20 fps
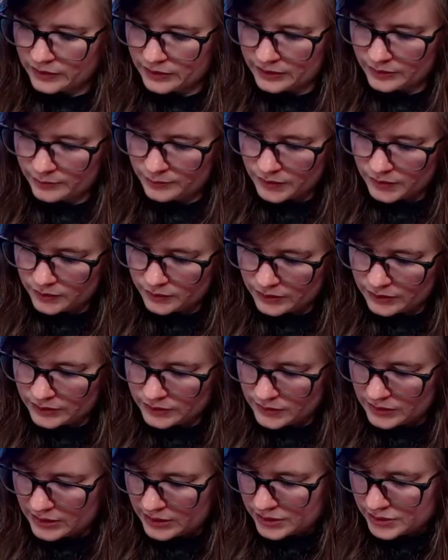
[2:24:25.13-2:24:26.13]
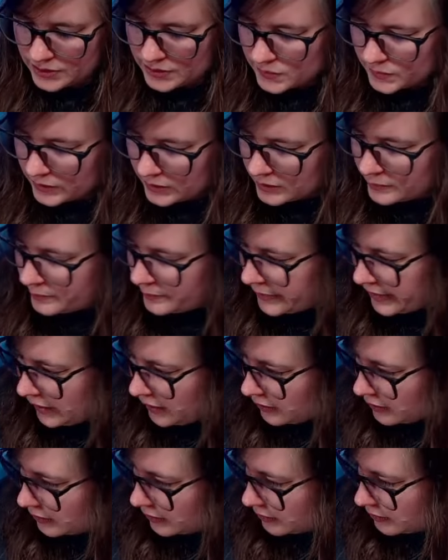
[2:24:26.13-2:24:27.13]
I'm gonna go ahead and do the edges with the
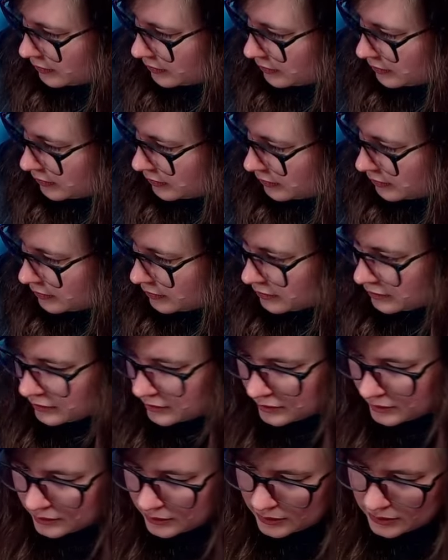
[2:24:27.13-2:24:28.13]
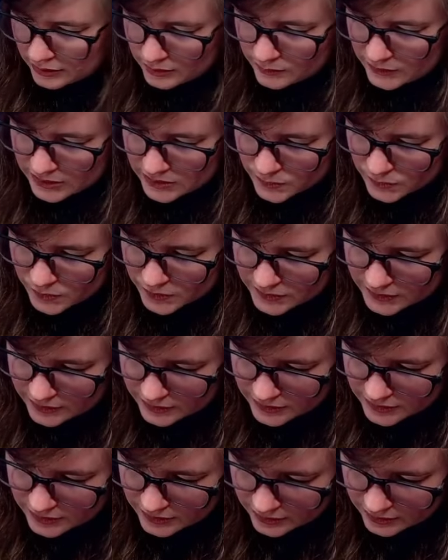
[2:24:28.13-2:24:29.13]
pink. It makes more
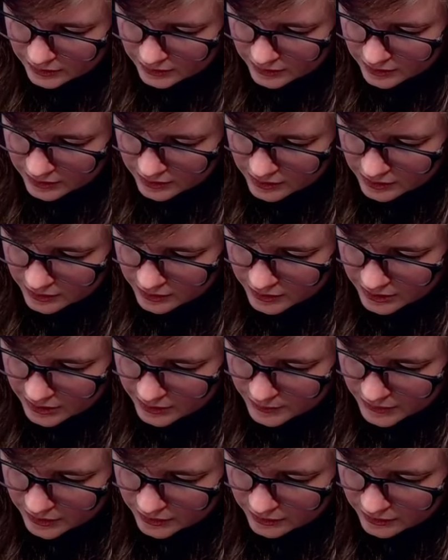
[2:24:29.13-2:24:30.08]
sense than the cream.